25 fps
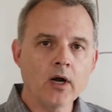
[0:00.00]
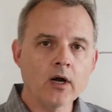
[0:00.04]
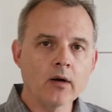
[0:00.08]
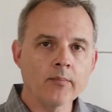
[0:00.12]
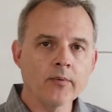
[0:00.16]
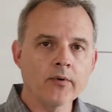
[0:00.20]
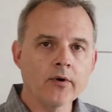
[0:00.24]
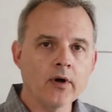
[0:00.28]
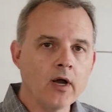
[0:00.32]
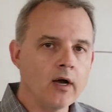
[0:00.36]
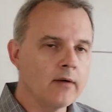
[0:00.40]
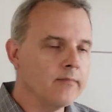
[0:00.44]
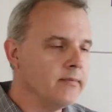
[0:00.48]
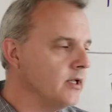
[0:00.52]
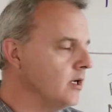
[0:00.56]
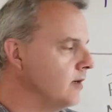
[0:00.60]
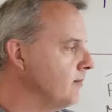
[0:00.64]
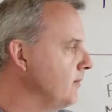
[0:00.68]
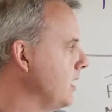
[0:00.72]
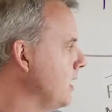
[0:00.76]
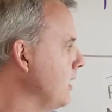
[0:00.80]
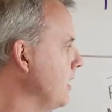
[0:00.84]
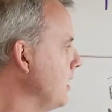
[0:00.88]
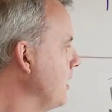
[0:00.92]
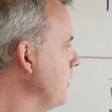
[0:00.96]
our
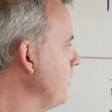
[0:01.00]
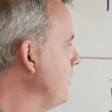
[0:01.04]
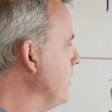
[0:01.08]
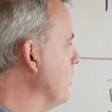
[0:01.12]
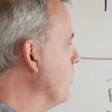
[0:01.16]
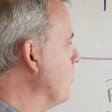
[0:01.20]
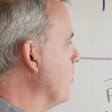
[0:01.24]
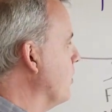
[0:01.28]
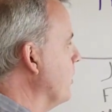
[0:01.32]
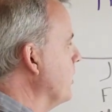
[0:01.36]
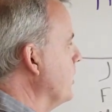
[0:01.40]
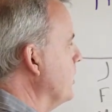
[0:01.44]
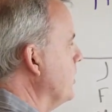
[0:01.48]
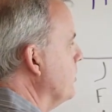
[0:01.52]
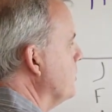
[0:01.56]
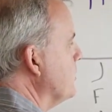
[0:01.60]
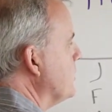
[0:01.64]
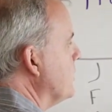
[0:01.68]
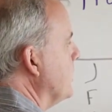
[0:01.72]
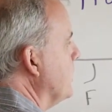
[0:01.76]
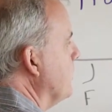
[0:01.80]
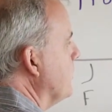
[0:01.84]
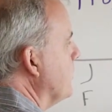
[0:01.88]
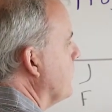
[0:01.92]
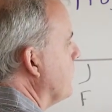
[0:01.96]
problem that we're
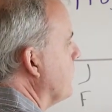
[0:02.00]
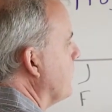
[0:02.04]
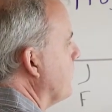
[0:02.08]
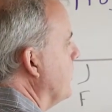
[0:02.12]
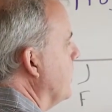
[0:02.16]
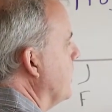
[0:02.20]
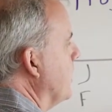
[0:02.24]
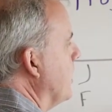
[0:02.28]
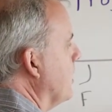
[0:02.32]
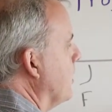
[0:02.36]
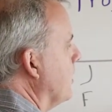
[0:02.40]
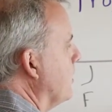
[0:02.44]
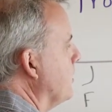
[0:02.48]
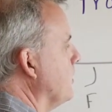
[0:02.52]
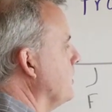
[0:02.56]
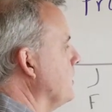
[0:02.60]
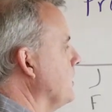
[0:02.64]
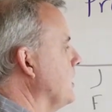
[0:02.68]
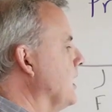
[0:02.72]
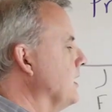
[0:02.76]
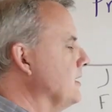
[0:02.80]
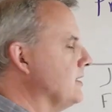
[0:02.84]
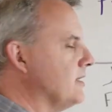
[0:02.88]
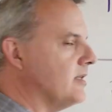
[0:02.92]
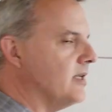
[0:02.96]
using the
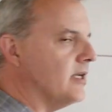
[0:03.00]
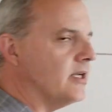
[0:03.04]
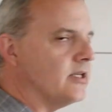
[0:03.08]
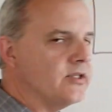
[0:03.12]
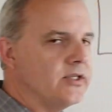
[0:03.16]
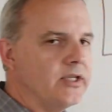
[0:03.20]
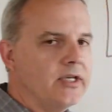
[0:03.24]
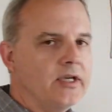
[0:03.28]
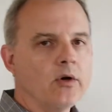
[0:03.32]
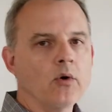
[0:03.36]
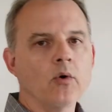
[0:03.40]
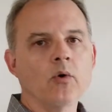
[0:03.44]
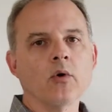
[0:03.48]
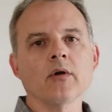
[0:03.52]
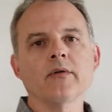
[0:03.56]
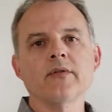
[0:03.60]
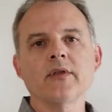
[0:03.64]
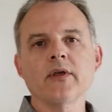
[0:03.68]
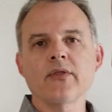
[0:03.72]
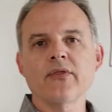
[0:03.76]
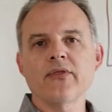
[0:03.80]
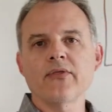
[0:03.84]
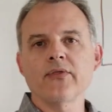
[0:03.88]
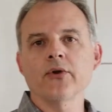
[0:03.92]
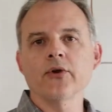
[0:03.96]
360 or
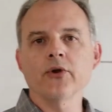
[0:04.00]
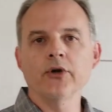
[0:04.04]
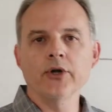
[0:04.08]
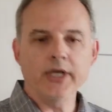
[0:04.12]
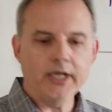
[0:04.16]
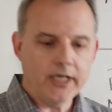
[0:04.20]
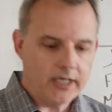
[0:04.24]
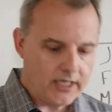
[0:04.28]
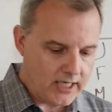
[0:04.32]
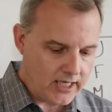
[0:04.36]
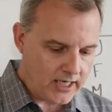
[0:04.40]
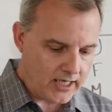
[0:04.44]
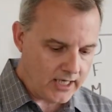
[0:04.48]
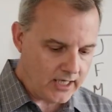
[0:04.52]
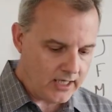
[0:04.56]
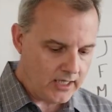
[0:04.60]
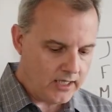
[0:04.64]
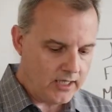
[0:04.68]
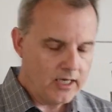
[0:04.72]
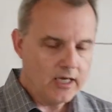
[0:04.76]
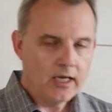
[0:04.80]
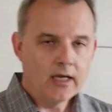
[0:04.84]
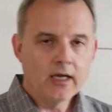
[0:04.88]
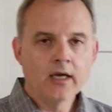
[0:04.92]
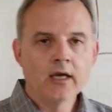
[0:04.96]
the 30-day
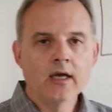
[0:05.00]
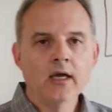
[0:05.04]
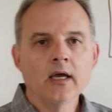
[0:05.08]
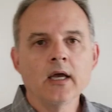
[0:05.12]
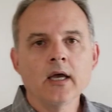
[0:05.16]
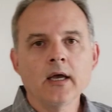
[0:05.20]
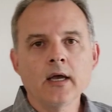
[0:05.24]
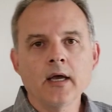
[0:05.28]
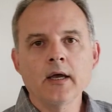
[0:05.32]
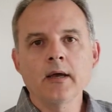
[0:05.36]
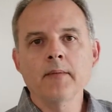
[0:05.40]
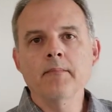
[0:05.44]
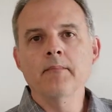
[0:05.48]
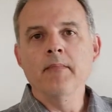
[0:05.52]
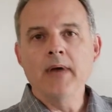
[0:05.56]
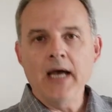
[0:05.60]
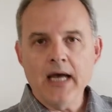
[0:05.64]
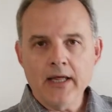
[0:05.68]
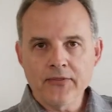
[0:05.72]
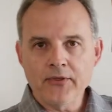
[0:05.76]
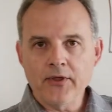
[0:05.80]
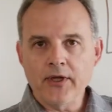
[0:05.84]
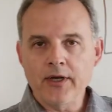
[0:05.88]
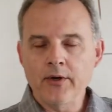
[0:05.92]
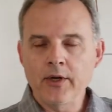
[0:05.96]

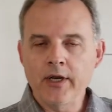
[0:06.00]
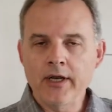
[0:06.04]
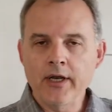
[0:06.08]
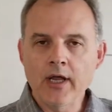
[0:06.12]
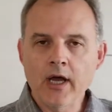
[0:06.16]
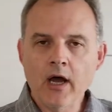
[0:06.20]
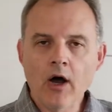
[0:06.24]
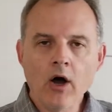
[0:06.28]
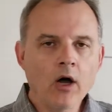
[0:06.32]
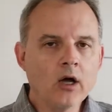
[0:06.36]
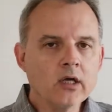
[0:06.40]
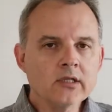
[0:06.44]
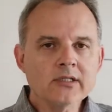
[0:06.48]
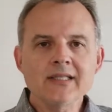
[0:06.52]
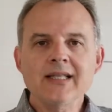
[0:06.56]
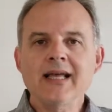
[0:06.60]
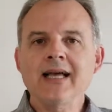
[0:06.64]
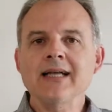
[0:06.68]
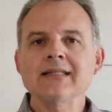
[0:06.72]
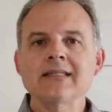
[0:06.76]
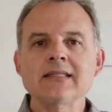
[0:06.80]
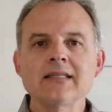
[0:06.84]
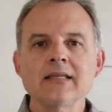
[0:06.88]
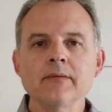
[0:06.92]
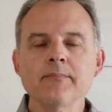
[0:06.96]
method. And all
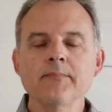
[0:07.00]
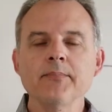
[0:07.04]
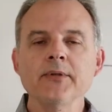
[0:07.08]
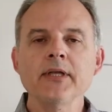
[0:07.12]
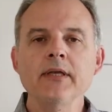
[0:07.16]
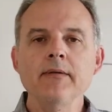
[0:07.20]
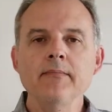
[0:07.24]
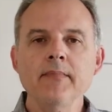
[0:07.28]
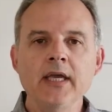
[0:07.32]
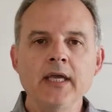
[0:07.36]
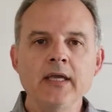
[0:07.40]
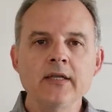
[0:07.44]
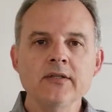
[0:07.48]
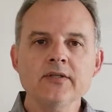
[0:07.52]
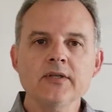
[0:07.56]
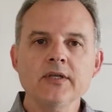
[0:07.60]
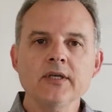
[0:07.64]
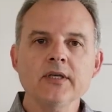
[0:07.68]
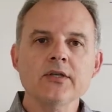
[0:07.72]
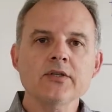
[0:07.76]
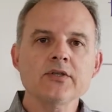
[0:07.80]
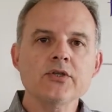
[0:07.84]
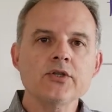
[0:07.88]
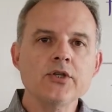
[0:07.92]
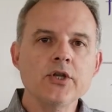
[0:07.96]
that simply means
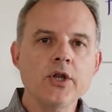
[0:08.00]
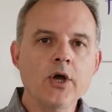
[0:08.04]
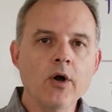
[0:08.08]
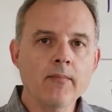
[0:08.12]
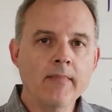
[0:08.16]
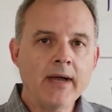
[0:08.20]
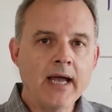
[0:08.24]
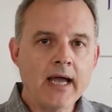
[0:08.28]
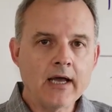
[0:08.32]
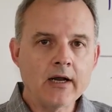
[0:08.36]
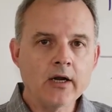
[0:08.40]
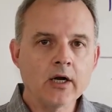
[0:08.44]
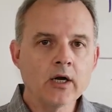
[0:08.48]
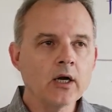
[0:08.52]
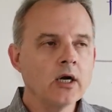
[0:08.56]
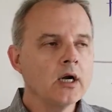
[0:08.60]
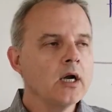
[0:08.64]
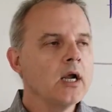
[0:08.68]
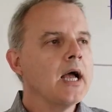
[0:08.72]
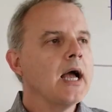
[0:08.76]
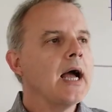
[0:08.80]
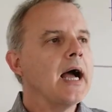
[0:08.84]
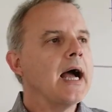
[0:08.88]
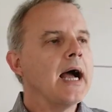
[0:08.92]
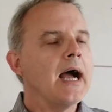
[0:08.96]
is no
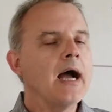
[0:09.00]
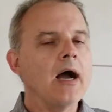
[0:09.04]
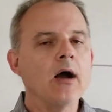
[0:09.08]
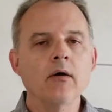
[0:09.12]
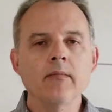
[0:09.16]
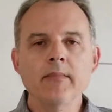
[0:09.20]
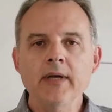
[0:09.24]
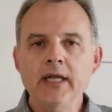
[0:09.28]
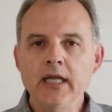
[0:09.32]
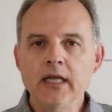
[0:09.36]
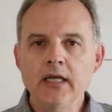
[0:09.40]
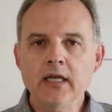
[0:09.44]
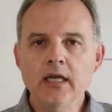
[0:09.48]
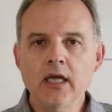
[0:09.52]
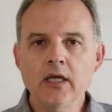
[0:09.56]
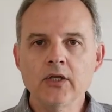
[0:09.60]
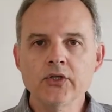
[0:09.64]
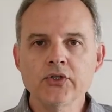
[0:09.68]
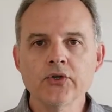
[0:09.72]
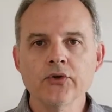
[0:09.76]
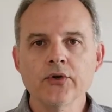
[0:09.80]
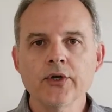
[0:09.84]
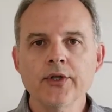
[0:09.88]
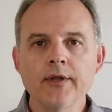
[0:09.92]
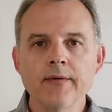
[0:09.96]
matter how many
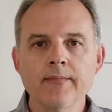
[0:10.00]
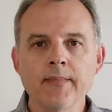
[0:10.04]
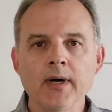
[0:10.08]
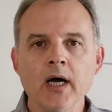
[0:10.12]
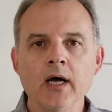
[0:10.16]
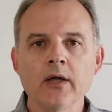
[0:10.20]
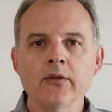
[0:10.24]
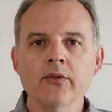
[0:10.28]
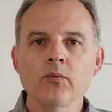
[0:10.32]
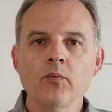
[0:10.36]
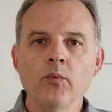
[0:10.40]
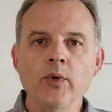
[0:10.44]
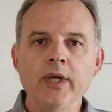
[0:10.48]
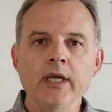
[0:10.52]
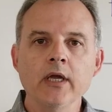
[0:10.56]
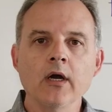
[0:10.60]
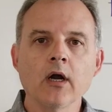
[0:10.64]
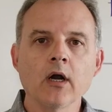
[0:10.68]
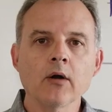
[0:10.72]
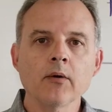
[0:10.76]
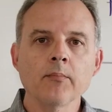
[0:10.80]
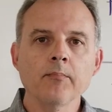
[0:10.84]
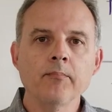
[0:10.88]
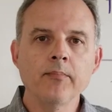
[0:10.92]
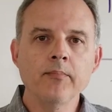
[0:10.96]
days are in the month, we
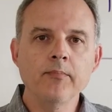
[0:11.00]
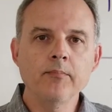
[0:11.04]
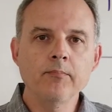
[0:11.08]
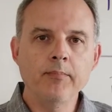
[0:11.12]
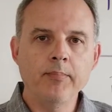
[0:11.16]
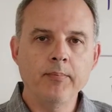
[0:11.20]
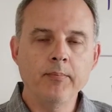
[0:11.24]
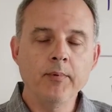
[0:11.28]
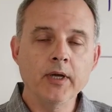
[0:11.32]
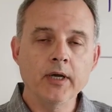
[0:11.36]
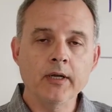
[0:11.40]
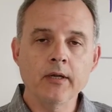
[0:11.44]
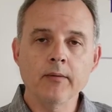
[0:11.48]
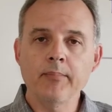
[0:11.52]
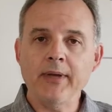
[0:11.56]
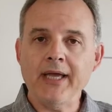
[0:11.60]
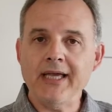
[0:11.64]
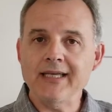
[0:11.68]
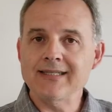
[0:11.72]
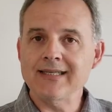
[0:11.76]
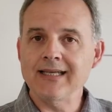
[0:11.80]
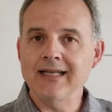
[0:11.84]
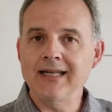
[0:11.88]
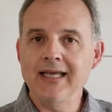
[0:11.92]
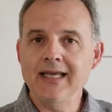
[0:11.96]
are going to
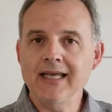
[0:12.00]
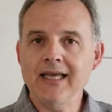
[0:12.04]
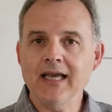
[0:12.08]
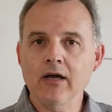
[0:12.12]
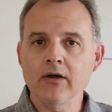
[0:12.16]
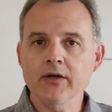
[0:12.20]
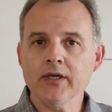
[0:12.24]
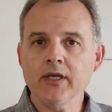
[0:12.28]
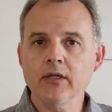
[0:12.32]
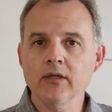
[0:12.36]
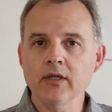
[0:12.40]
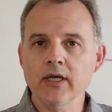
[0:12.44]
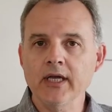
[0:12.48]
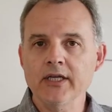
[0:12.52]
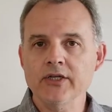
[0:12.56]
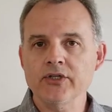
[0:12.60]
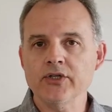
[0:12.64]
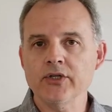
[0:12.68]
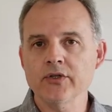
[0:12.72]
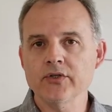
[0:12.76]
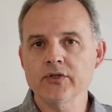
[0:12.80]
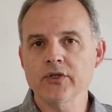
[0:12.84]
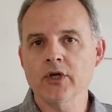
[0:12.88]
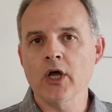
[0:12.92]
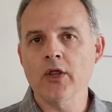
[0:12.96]
base any
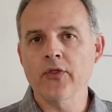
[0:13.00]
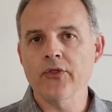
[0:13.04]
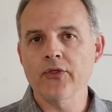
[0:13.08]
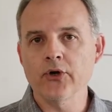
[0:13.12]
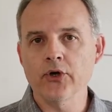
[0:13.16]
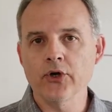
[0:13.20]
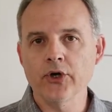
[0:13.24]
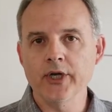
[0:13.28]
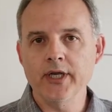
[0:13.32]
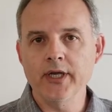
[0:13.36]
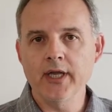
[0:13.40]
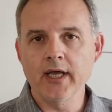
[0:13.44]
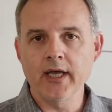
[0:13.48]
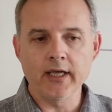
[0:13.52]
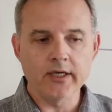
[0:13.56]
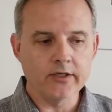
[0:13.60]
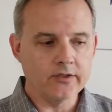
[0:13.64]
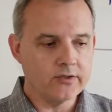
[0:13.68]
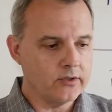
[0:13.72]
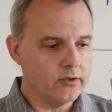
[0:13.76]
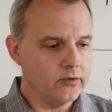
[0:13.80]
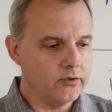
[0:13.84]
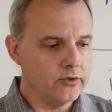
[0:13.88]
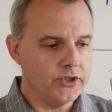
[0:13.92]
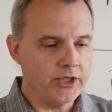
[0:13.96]
calculations on 30 days.
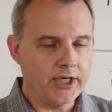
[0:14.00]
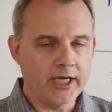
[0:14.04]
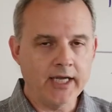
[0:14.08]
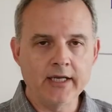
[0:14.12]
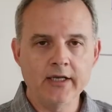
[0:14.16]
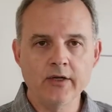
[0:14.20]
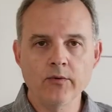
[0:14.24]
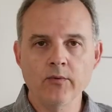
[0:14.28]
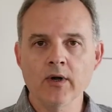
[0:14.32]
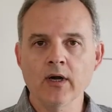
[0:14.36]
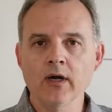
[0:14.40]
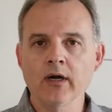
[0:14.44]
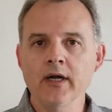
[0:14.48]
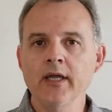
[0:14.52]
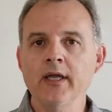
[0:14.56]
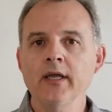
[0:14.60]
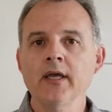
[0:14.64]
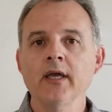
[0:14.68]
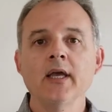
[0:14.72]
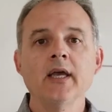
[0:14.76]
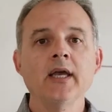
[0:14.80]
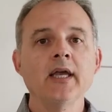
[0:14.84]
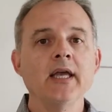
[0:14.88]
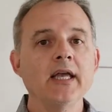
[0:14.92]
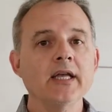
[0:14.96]
So January,
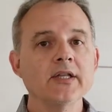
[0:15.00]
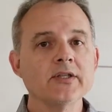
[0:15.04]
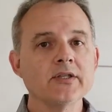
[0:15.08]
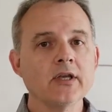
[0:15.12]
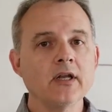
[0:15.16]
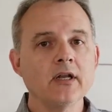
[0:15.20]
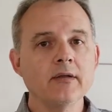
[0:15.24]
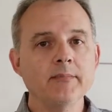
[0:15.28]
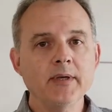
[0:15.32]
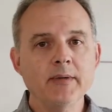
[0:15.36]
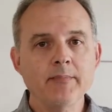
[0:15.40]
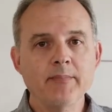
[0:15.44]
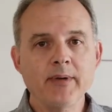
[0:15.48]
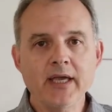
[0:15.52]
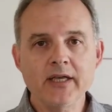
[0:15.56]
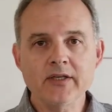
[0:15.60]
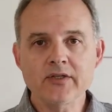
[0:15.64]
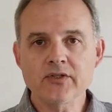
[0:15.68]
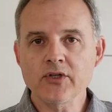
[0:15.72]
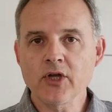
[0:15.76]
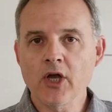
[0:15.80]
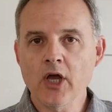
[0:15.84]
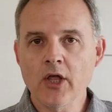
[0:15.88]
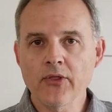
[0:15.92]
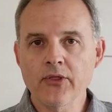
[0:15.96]
it's going to be
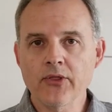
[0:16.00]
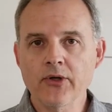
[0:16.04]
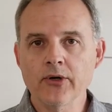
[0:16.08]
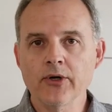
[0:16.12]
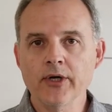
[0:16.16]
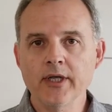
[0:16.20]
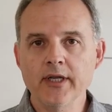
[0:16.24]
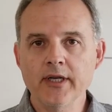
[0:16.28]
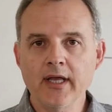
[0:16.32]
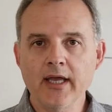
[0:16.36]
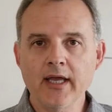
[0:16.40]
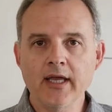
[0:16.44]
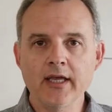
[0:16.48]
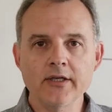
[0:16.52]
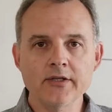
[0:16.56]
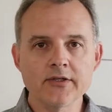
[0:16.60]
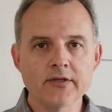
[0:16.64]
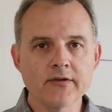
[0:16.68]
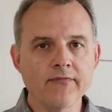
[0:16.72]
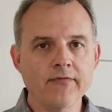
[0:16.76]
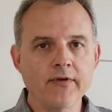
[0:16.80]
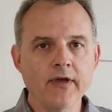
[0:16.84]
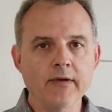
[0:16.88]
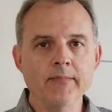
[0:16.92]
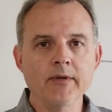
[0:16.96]
based on 30 days.
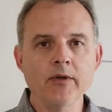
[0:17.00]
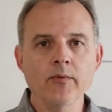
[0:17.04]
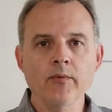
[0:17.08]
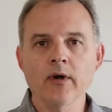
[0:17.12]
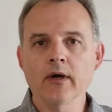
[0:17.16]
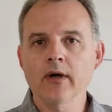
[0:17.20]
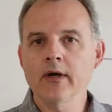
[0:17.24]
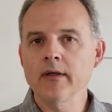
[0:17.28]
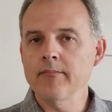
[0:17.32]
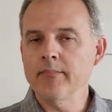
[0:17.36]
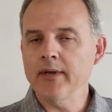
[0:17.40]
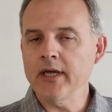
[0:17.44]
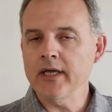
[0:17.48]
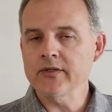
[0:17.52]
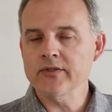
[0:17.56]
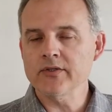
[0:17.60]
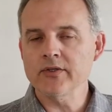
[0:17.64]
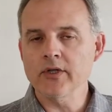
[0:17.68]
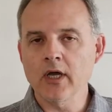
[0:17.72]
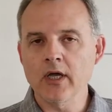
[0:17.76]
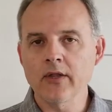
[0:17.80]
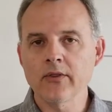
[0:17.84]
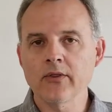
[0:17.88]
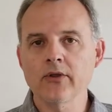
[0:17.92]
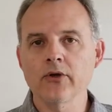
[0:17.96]
February, based
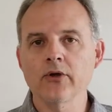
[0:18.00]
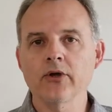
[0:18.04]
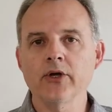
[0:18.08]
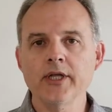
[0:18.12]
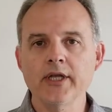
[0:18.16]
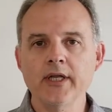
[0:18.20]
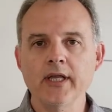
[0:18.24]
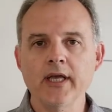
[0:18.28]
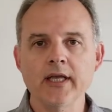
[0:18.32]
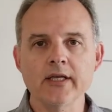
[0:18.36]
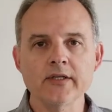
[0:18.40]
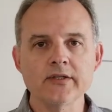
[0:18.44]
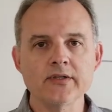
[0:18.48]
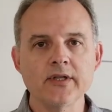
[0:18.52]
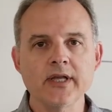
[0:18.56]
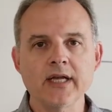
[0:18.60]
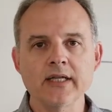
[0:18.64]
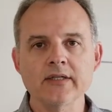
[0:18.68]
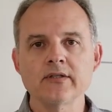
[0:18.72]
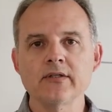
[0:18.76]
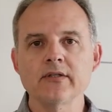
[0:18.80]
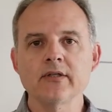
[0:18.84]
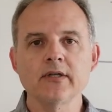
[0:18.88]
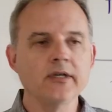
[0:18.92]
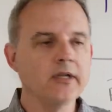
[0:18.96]
on 30 days.
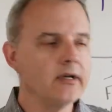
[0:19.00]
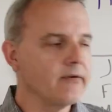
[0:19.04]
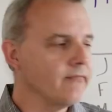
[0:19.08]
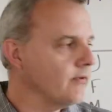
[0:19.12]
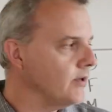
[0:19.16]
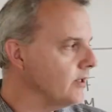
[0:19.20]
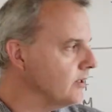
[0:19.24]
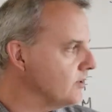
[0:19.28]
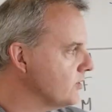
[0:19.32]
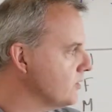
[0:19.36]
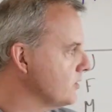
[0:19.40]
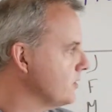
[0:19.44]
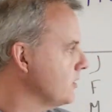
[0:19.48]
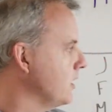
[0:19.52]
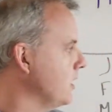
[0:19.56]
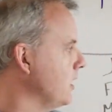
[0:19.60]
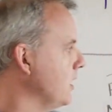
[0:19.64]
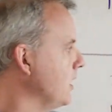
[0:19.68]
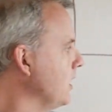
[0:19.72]
That's the difference.